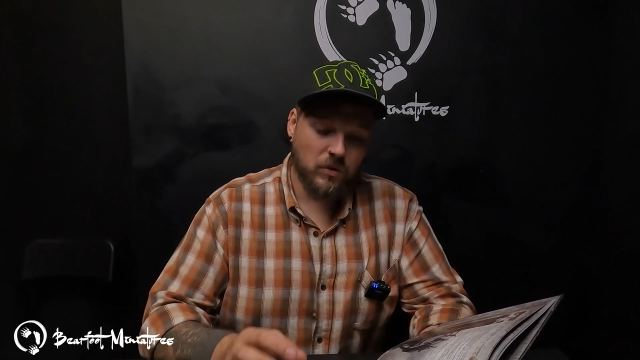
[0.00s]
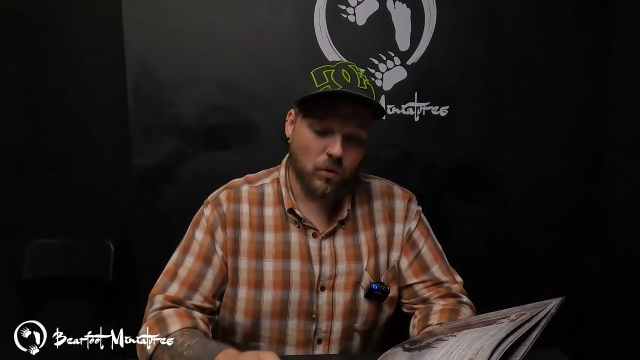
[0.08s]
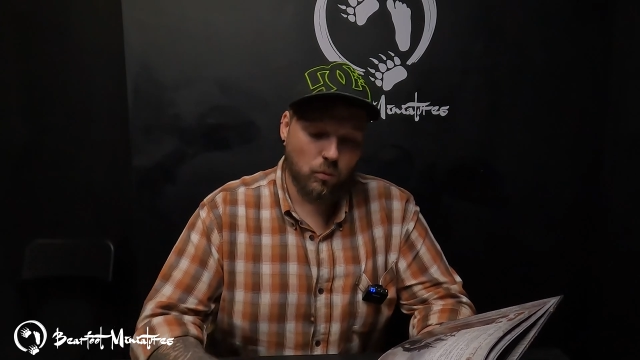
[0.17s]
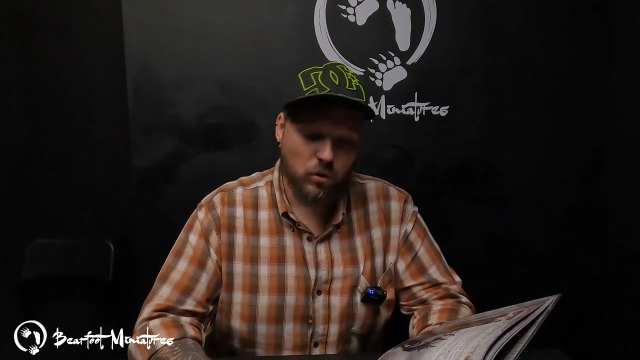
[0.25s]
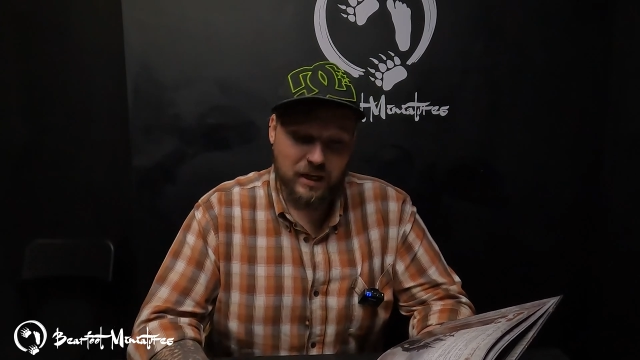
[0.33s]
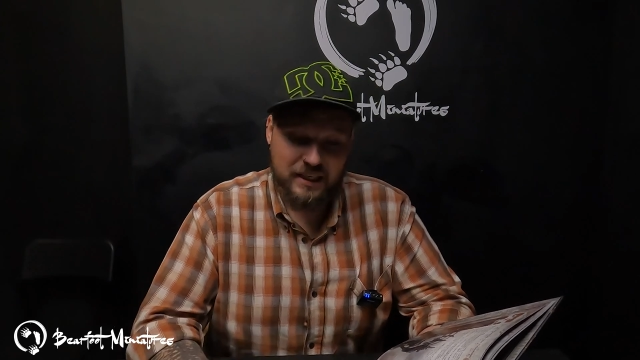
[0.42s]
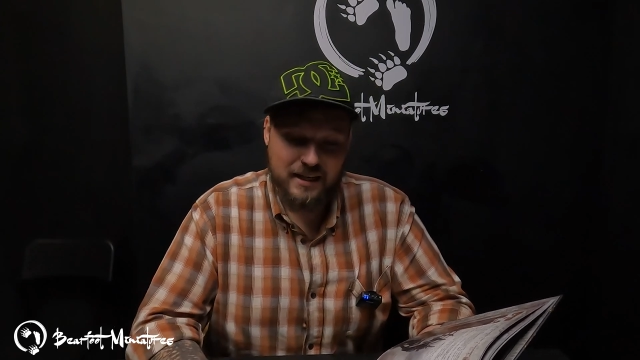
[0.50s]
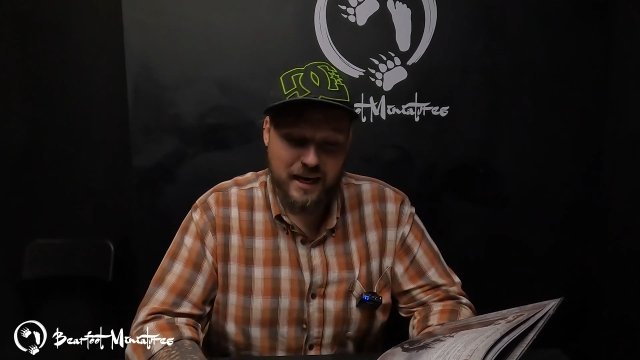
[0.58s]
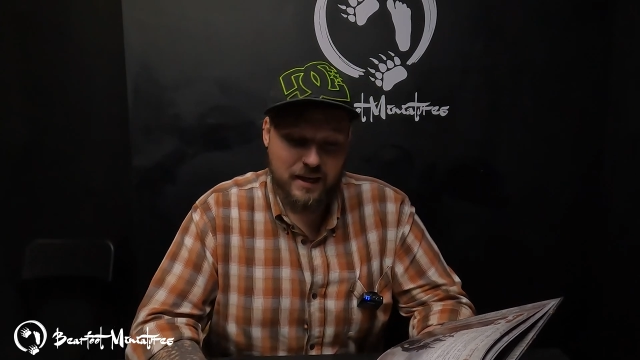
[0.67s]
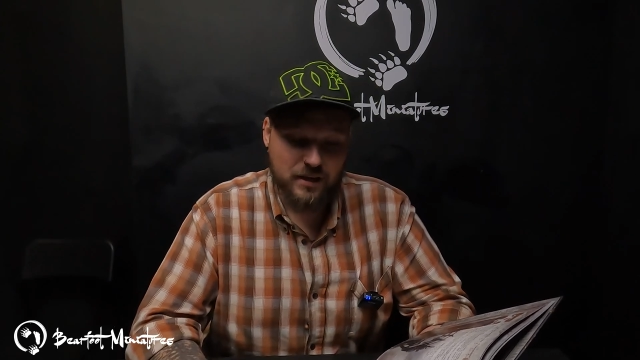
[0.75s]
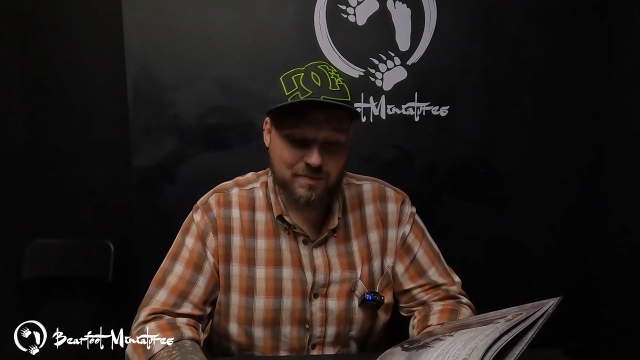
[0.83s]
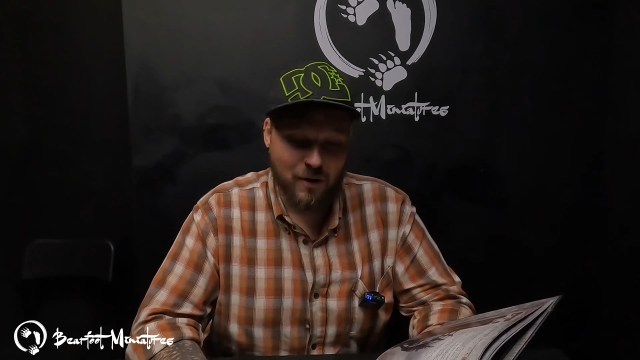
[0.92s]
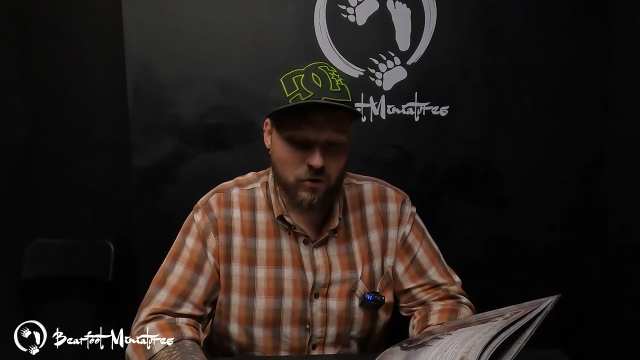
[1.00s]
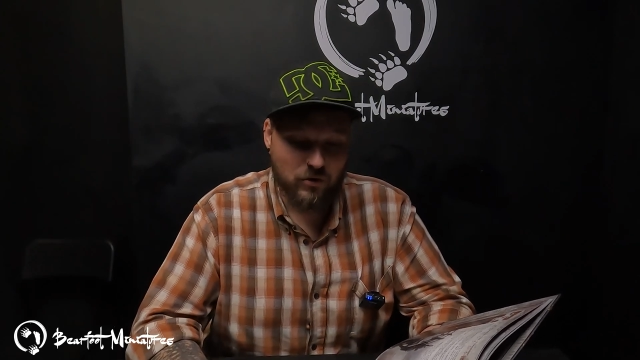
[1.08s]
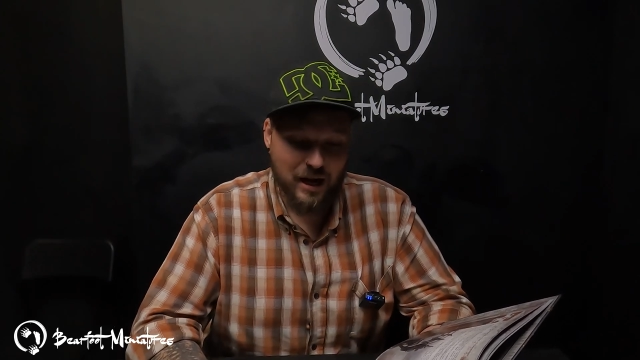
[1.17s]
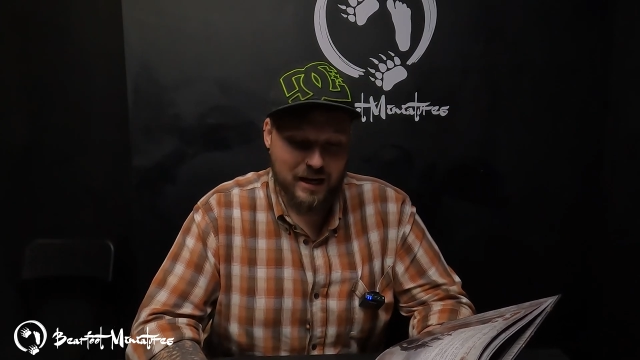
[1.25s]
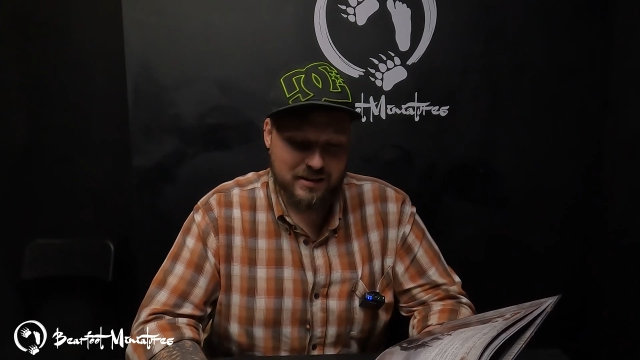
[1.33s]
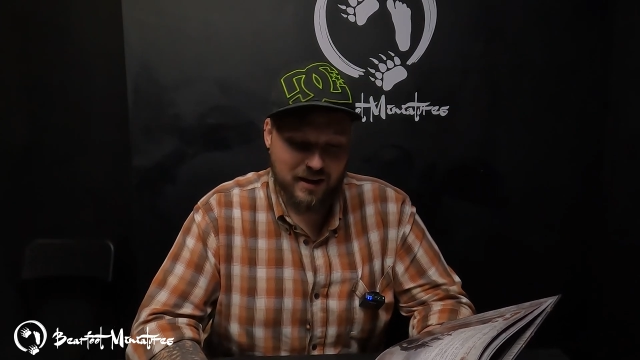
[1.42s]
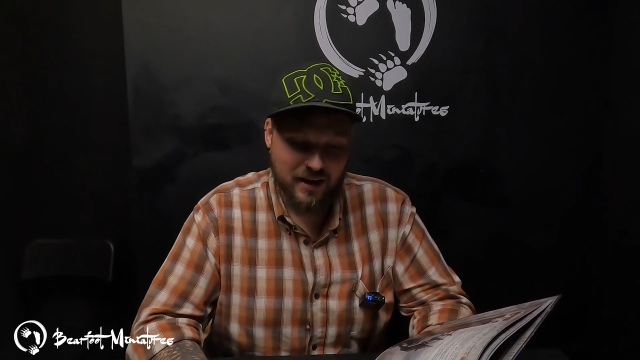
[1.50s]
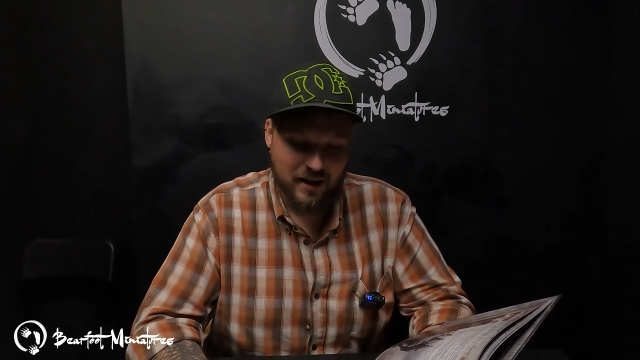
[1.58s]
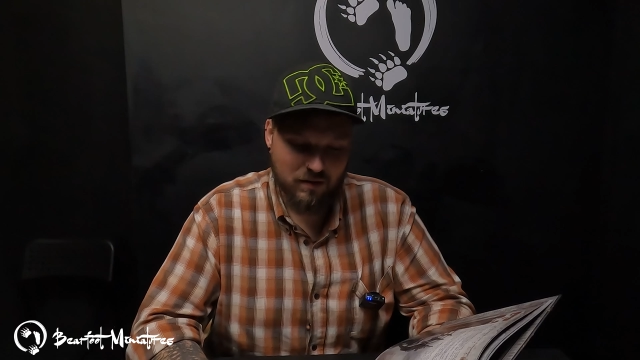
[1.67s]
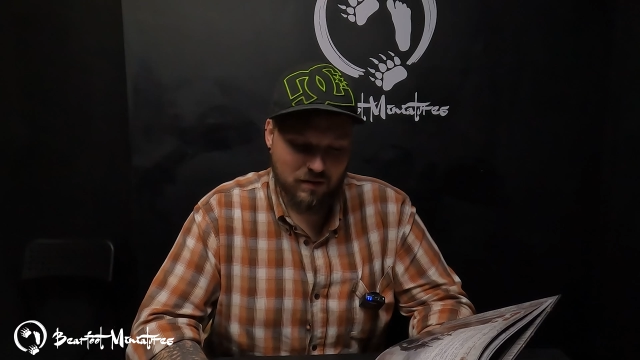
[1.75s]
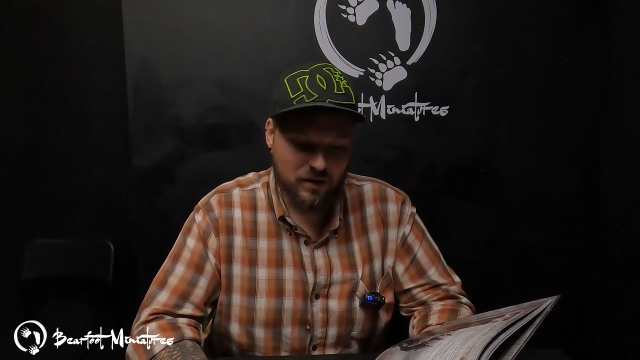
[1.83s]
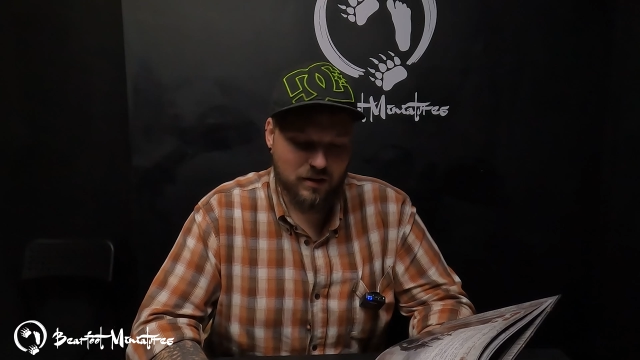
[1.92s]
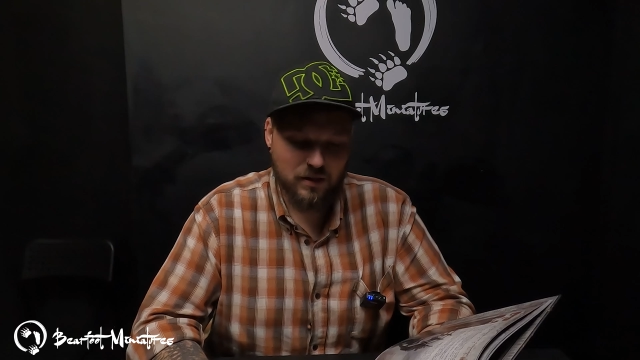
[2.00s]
Would I take smoke grenades here?